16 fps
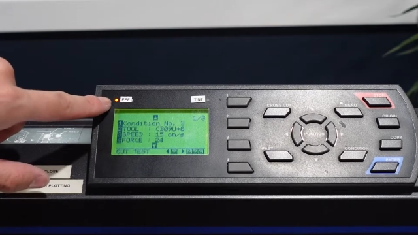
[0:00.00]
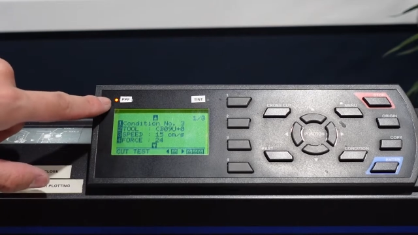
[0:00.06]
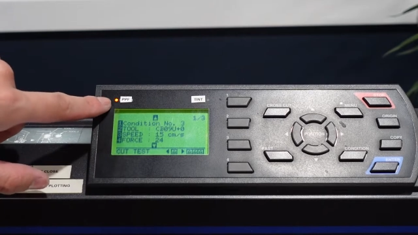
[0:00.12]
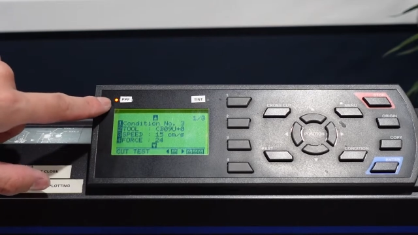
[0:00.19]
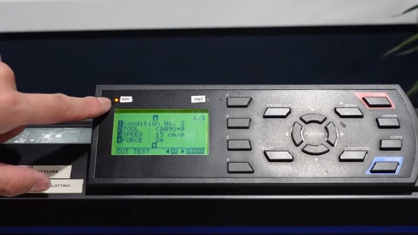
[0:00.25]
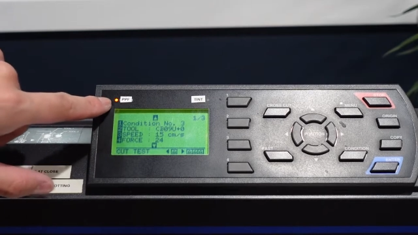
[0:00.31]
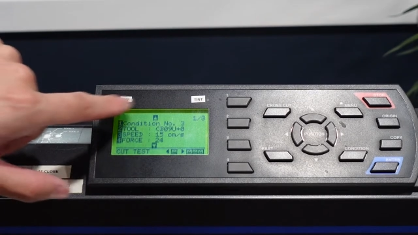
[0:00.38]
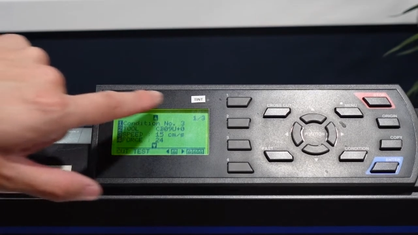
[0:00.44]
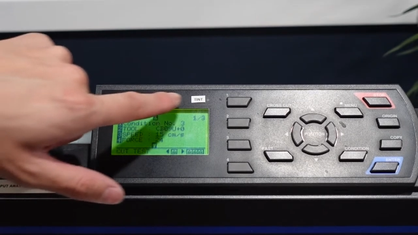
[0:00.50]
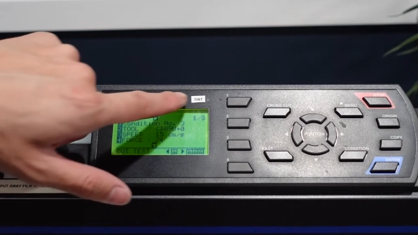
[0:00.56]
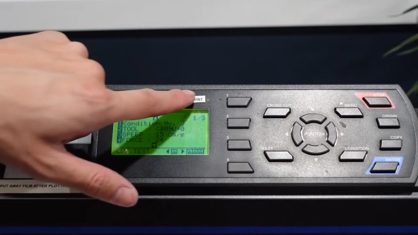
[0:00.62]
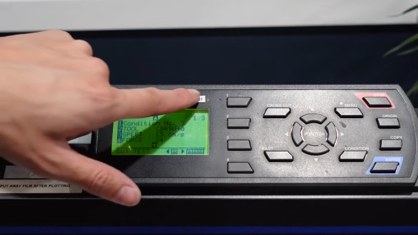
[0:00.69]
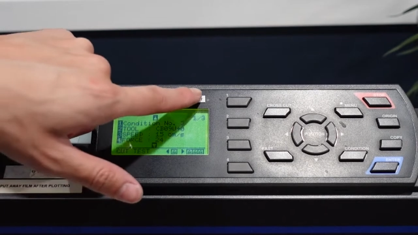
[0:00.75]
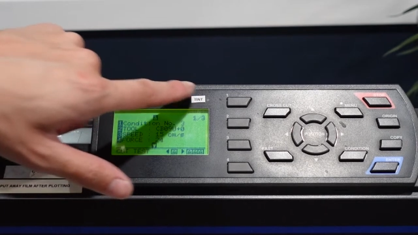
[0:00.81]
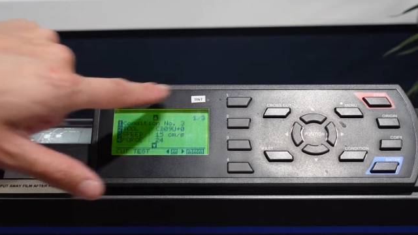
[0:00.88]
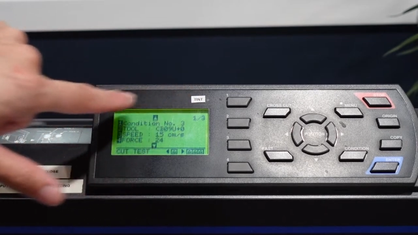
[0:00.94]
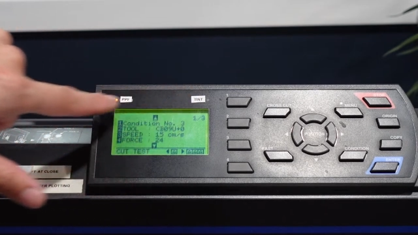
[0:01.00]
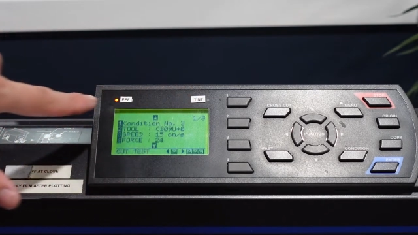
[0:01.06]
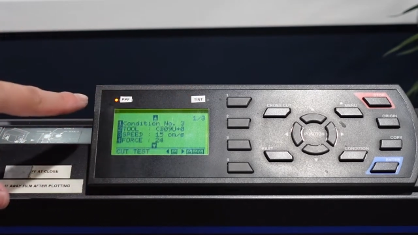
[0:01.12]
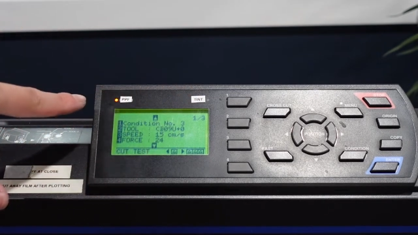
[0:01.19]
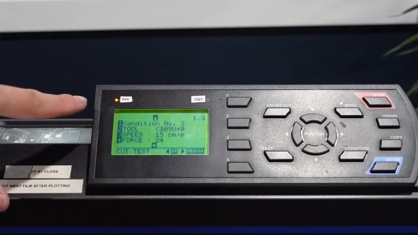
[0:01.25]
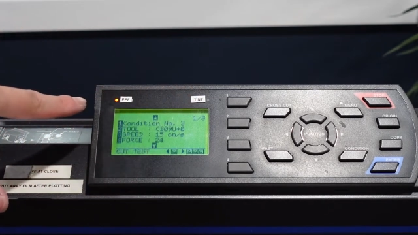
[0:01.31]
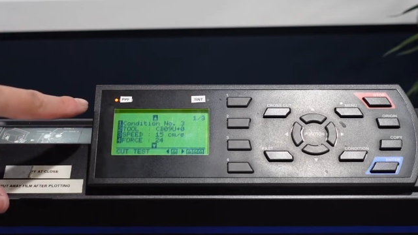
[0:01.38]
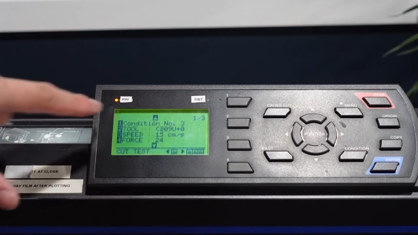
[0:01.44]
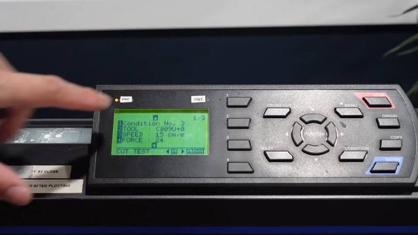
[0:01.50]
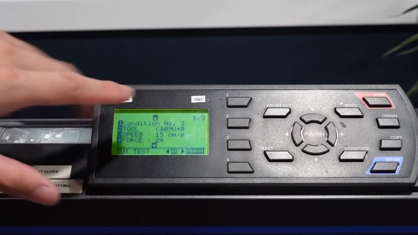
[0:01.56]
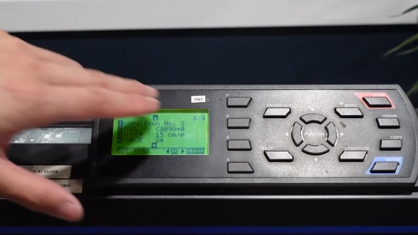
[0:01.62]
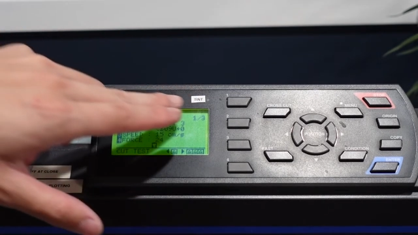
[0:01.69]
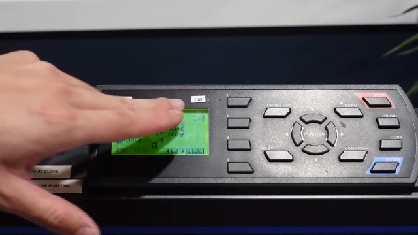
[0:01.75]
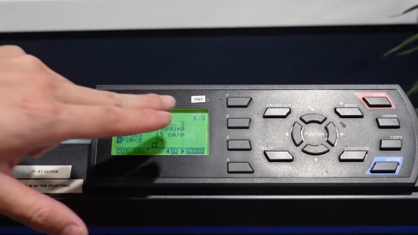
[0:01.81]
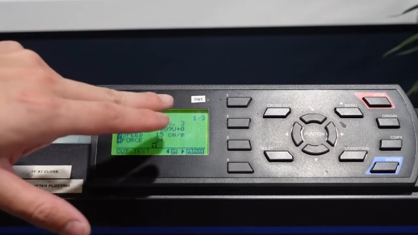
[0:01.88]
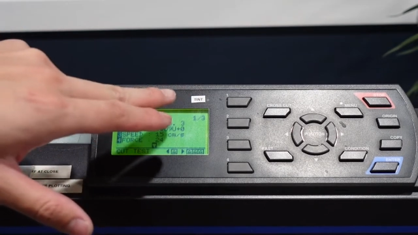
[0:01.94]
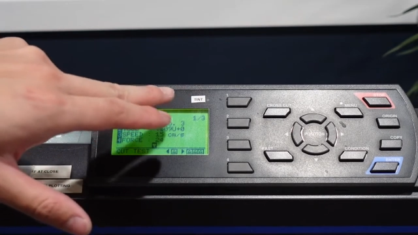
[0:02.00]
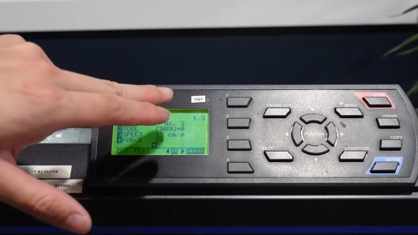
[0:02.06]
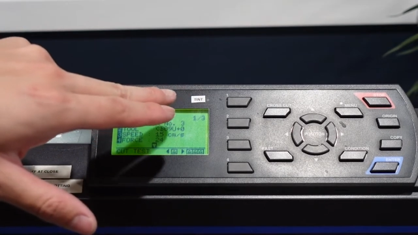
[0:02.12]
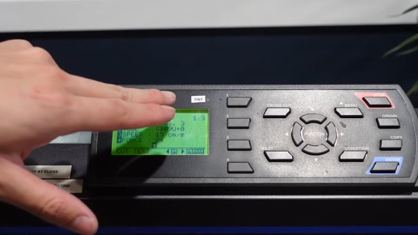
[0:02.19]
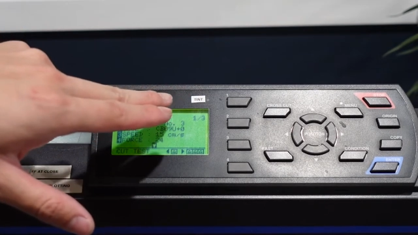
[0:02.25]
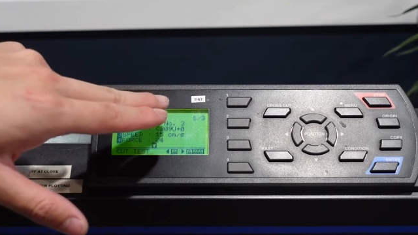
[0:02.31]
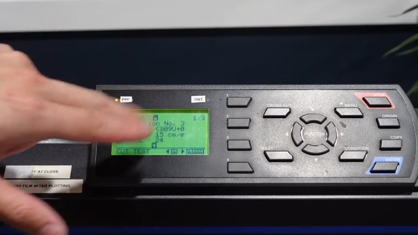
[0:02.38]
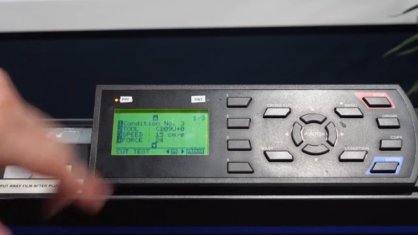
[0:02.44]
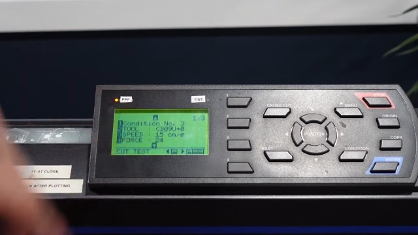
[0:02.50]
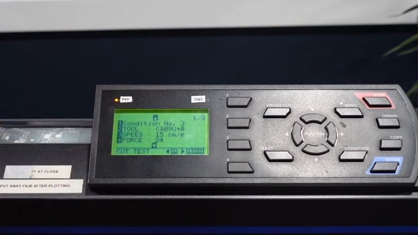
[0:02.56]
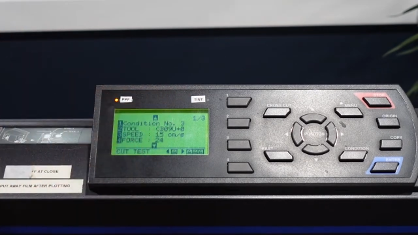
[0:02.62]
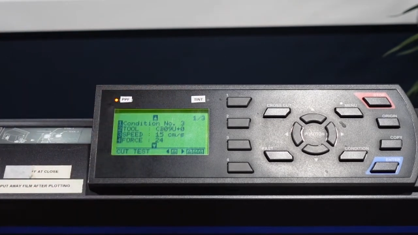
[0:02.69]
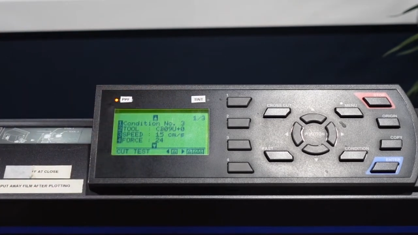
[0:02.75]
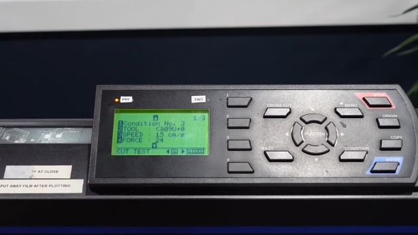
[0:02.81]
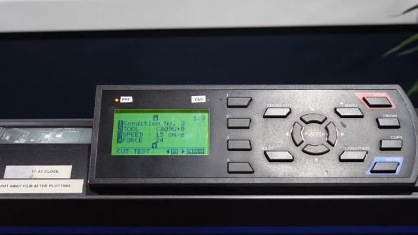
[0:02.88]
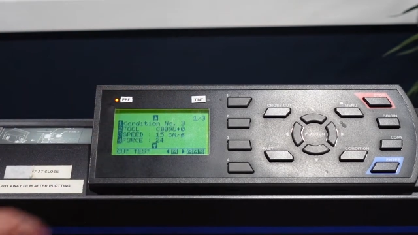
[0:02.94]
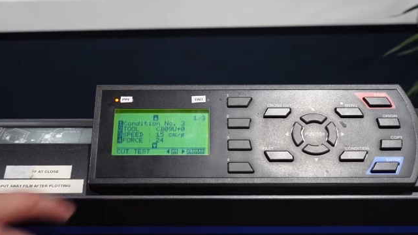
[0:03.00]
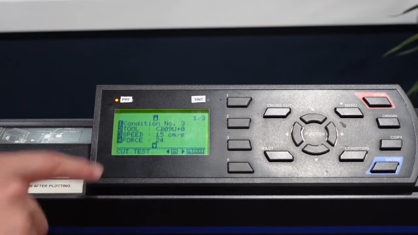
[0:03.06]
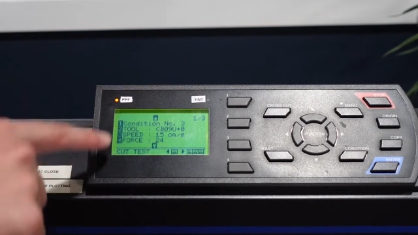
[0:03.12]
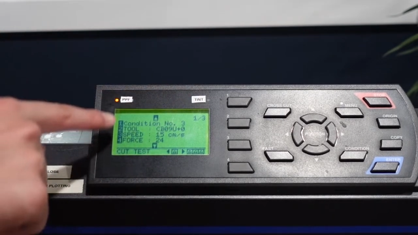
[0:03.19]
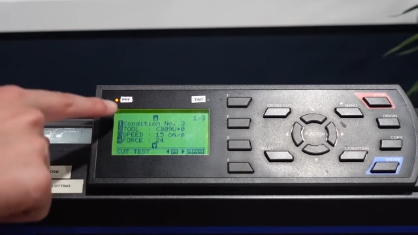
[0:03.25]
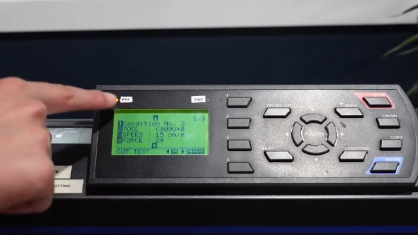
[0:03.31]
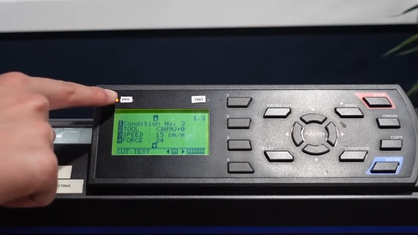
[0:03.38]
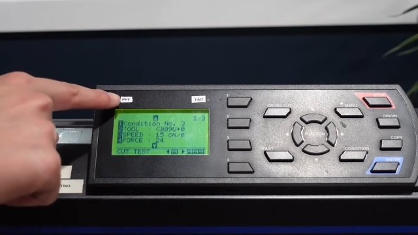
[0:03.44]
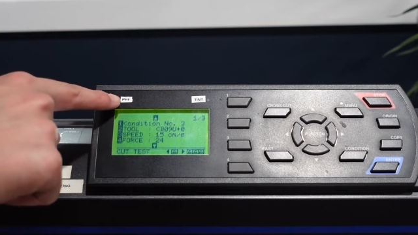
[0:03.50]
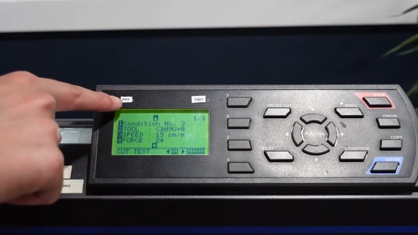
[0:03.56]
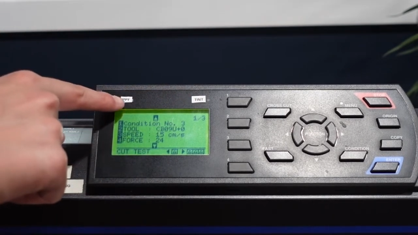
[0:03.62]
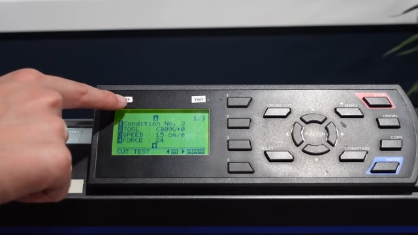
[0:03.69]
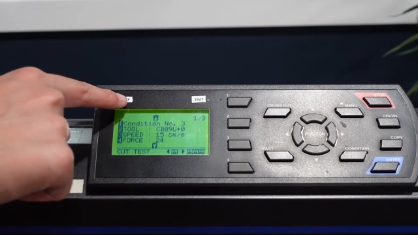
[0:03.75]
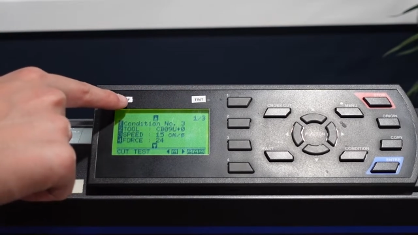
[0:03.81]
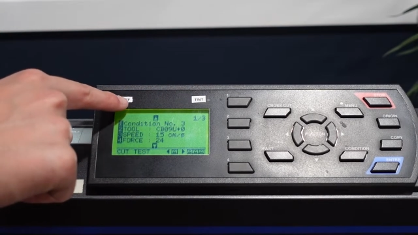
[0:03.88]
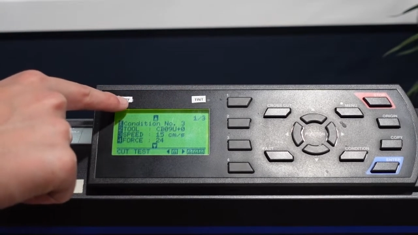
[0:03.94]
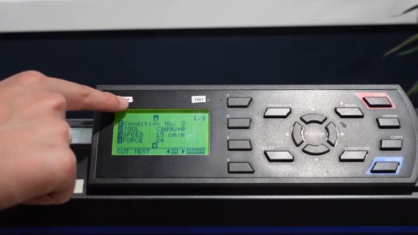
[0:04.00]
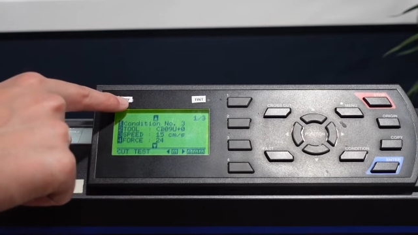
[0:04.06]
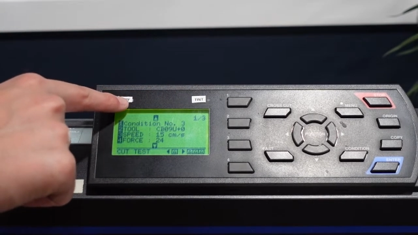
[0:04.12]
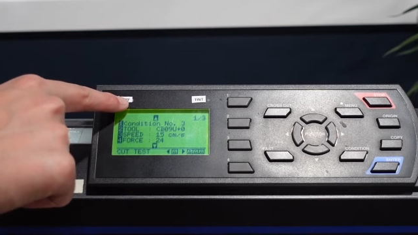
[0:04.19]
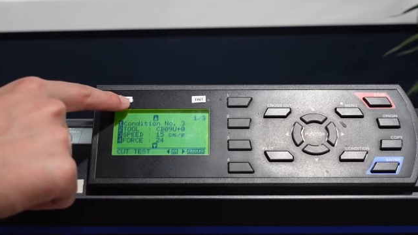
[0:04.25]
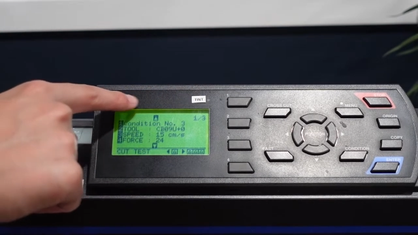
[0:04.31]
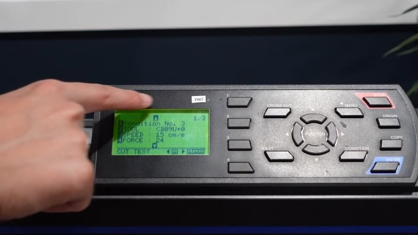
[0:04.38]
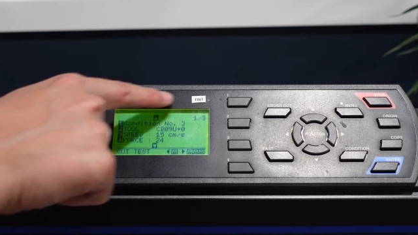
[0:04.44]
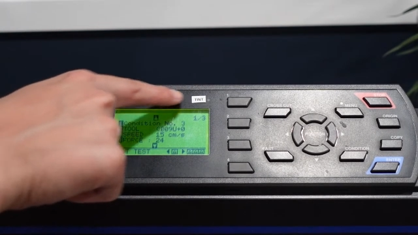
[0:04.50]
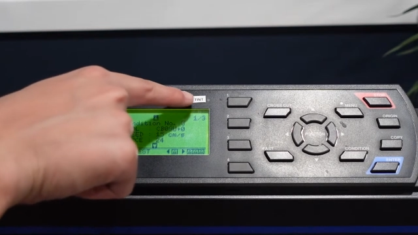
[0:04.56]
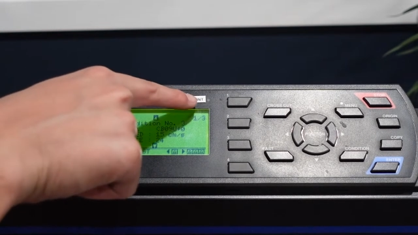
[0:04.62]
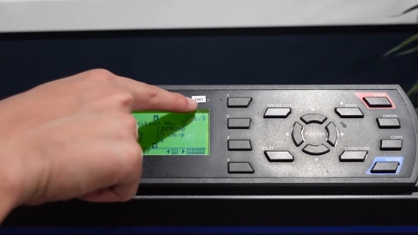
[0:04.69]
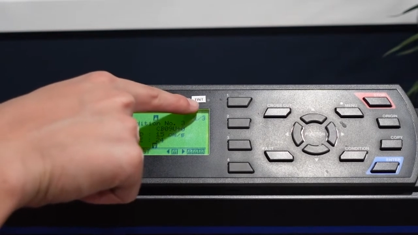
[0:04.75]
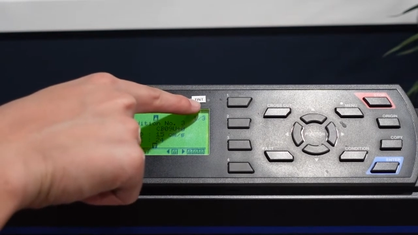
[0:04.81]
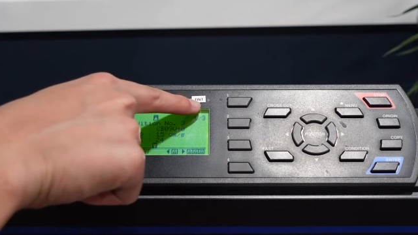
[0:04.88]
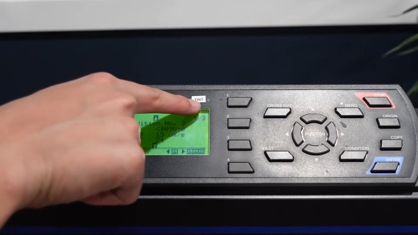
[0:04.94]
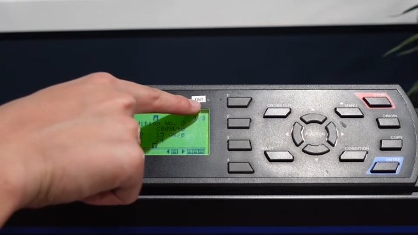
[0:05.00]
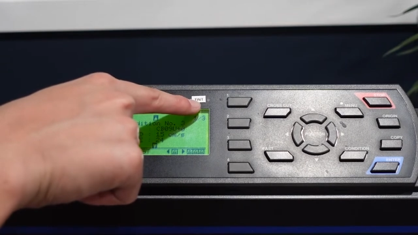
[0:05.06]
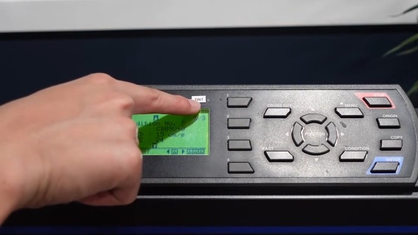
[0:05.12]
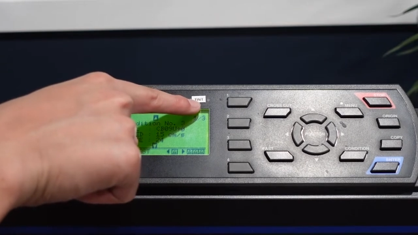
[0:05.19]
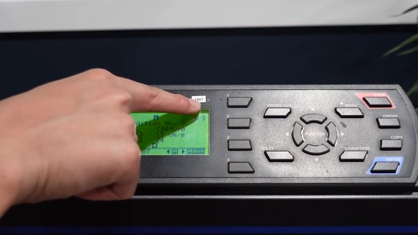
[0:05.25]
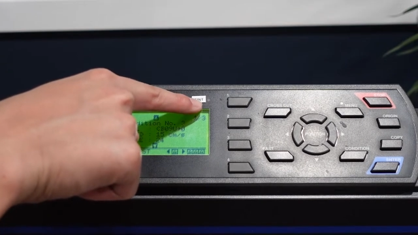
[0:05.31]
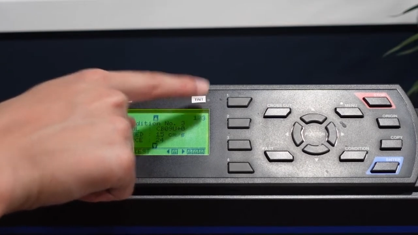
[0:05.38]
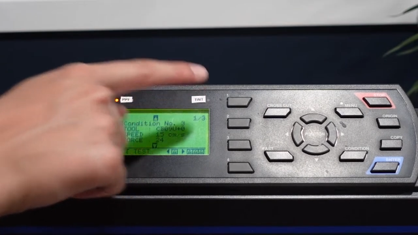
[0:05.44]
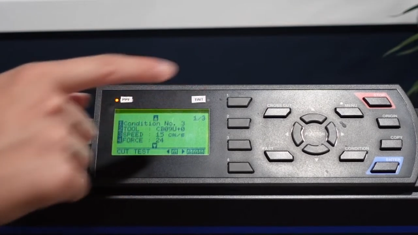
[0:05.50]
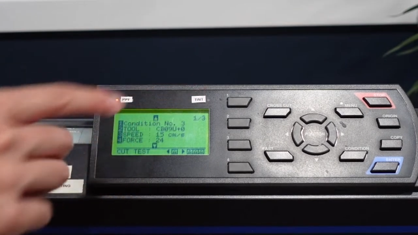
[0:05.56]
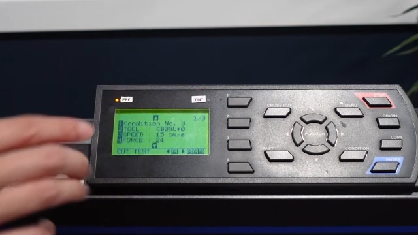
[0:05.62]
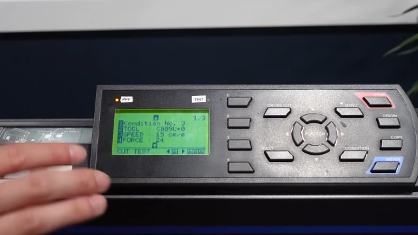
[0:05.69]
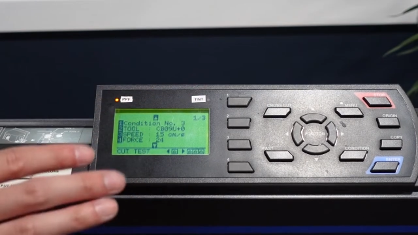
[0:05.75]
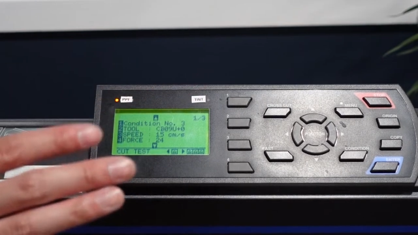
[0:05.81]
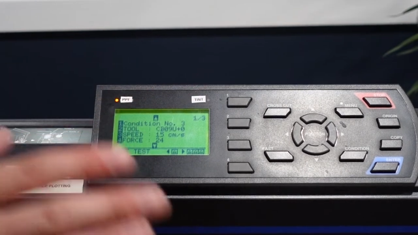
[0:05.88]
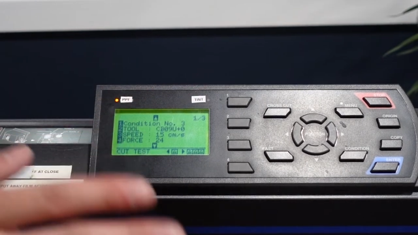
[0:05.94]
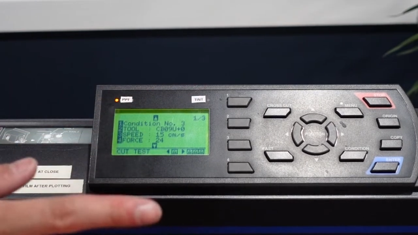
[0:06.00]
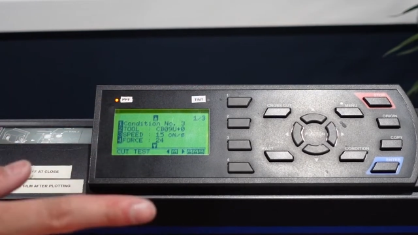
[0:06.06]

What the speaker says: [unreadable: no face in view]